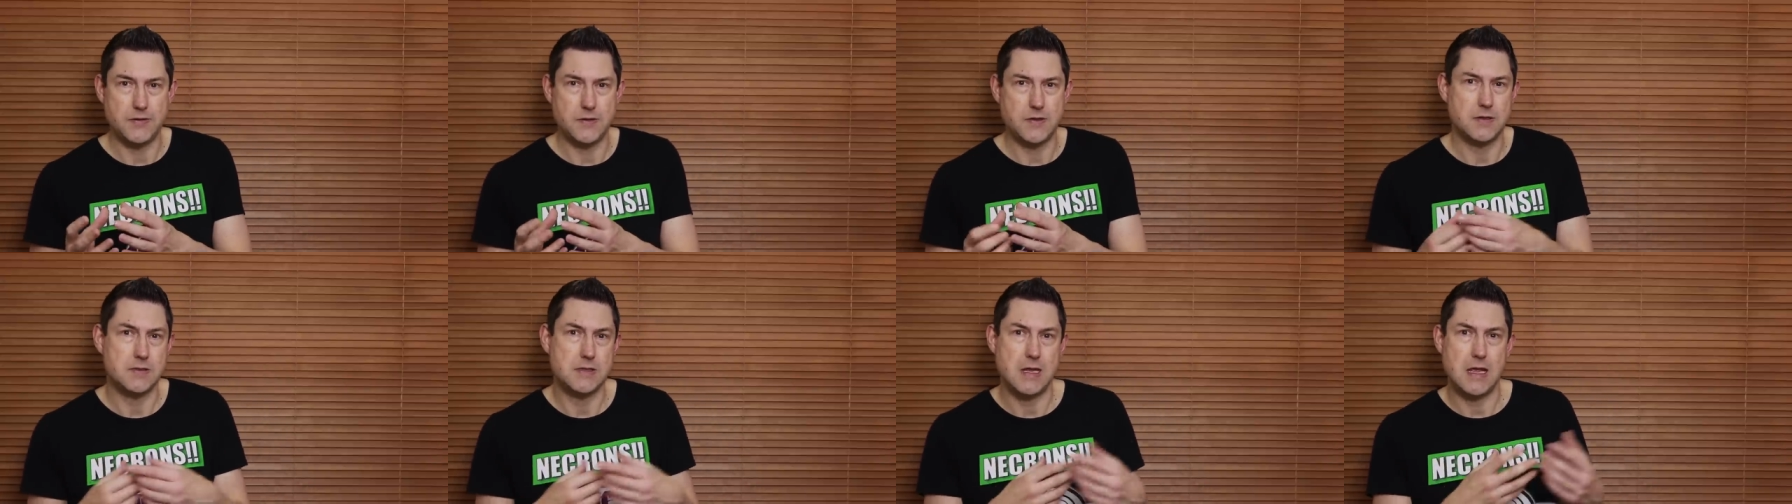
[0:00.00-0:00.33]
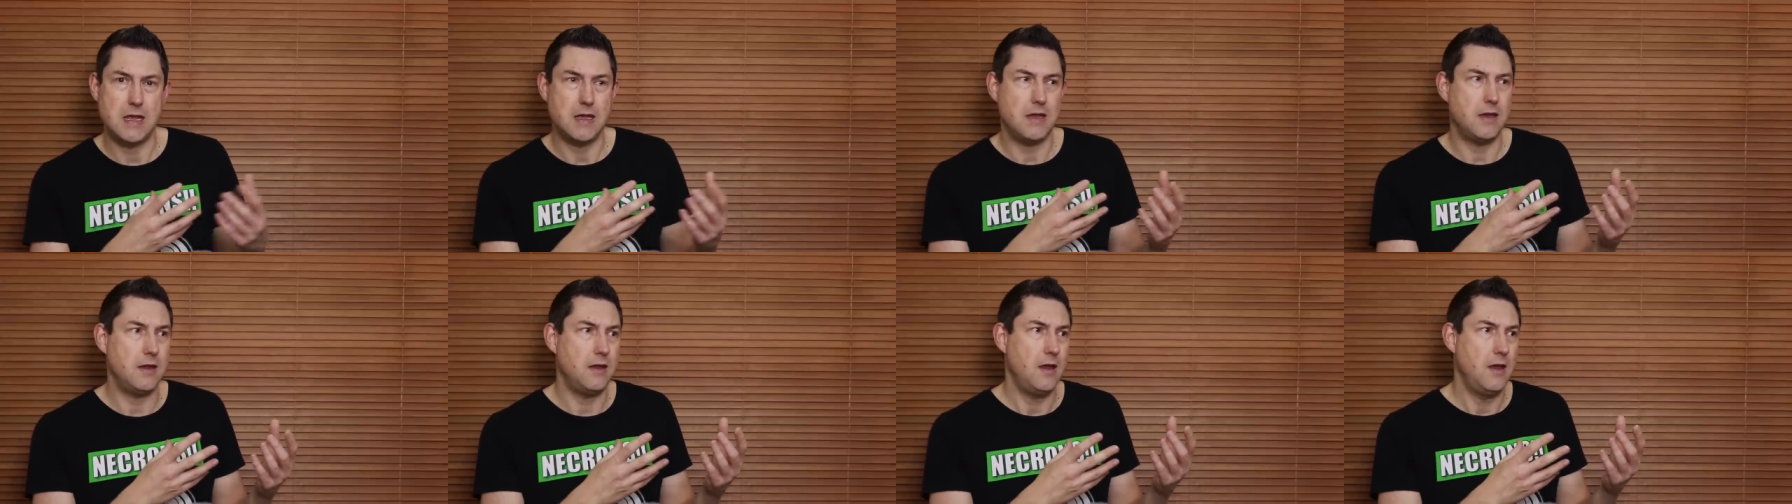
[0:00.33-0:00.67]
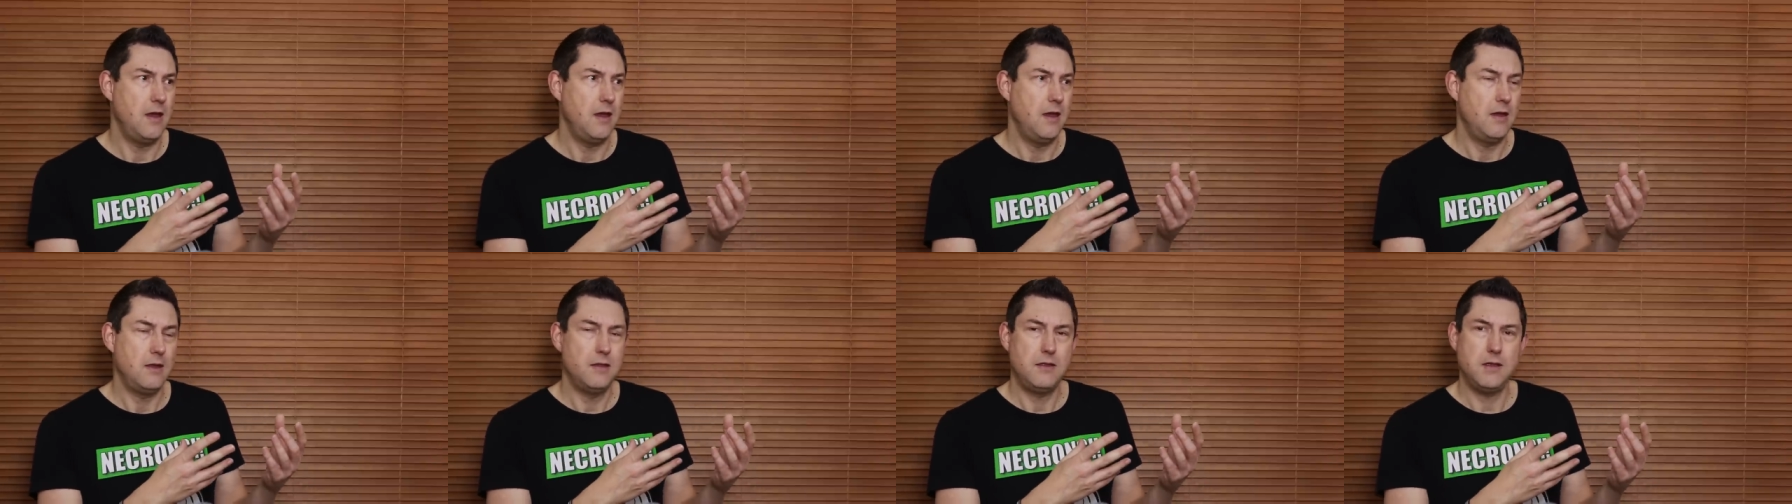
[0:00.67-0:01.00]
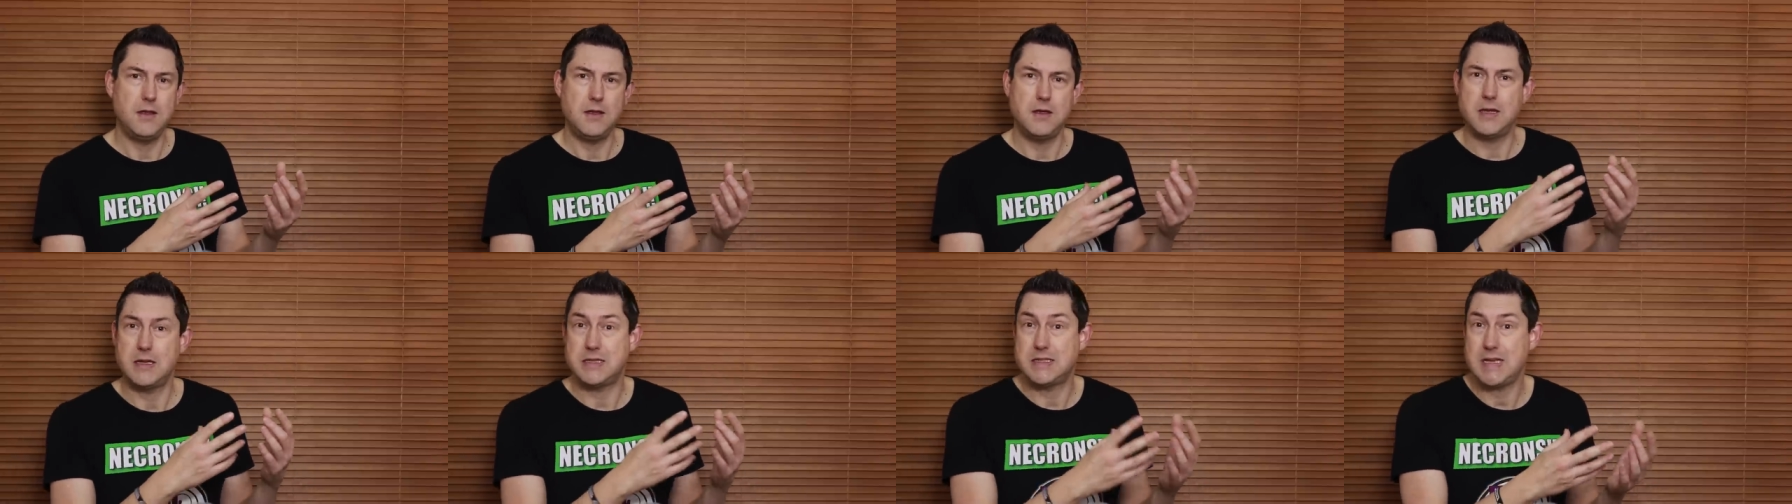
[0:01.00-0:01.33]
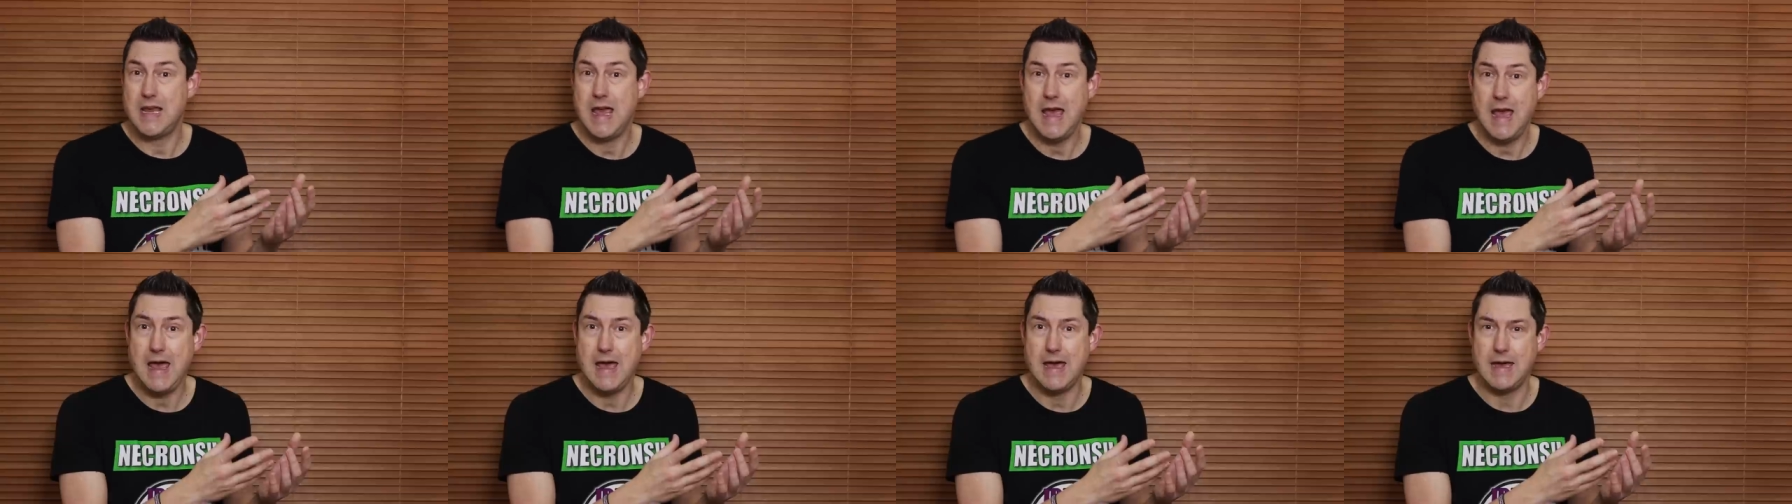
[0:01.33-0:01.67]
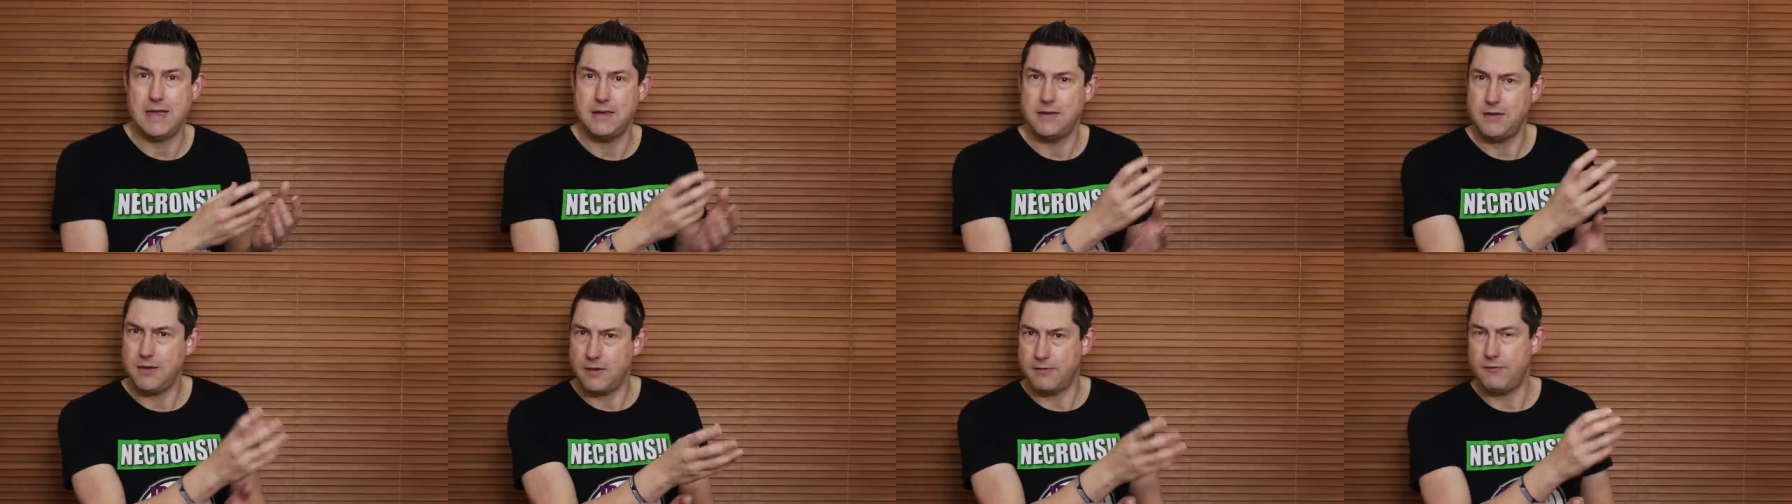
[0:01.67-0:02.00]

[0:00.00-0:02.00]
so say the C'tan,